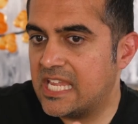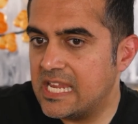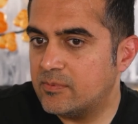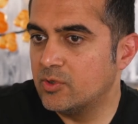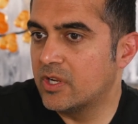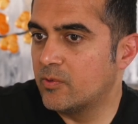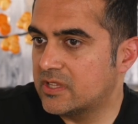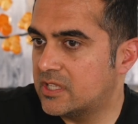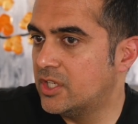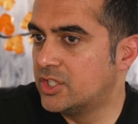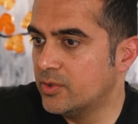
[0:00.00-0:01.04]
keep doing what
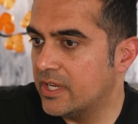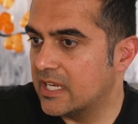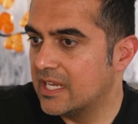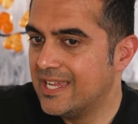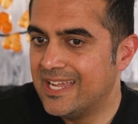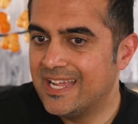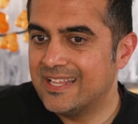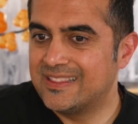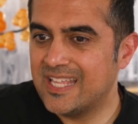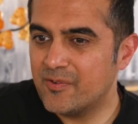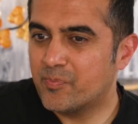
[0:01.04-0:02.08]
they're doing,
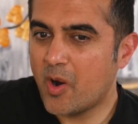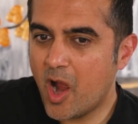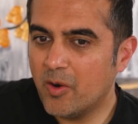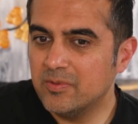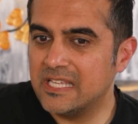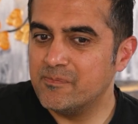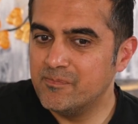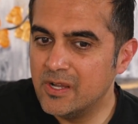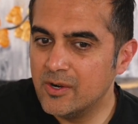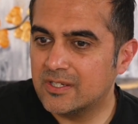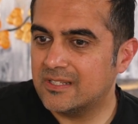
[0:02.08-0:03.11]
they've probably
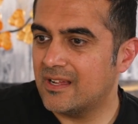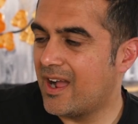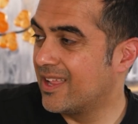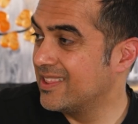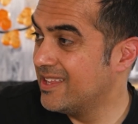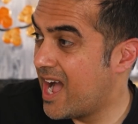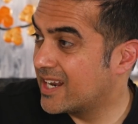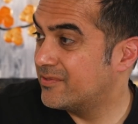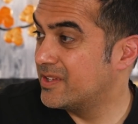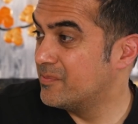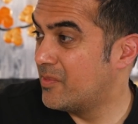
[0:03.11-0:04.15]
milked a lot
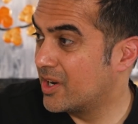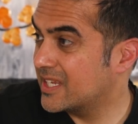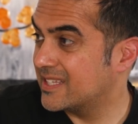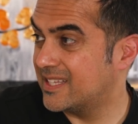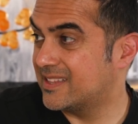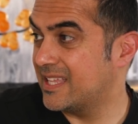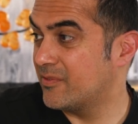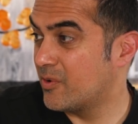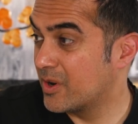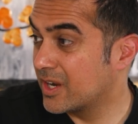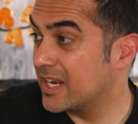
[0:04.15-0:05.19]
of the market that they
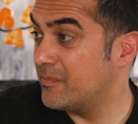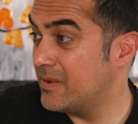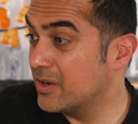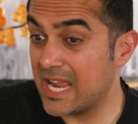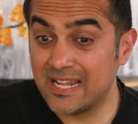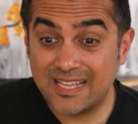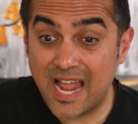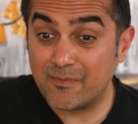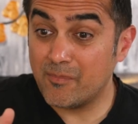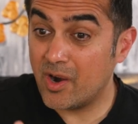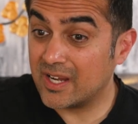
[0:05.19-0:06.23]
were going to milk. And
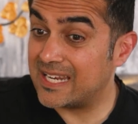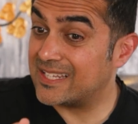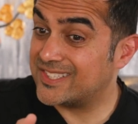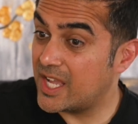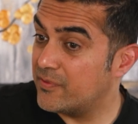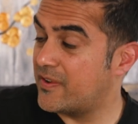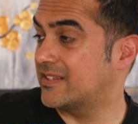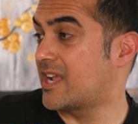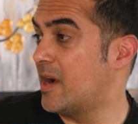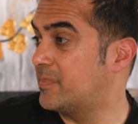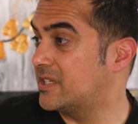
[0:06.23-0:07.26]
that market itself has
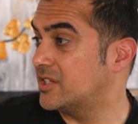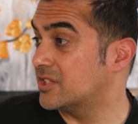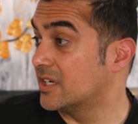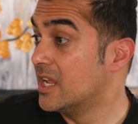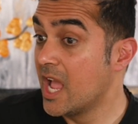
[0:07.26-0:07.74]
competition.